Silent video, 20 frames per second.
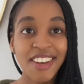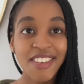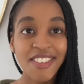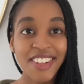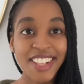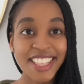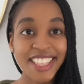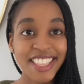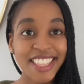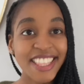
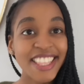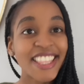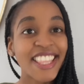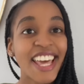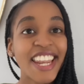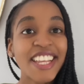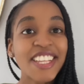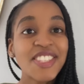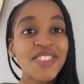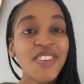Well,
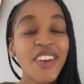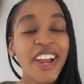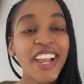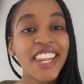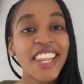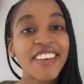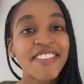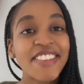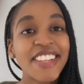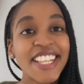that is where
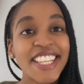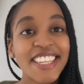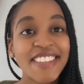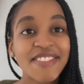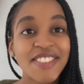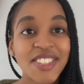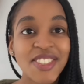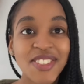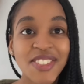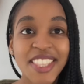I love and
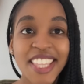leave you.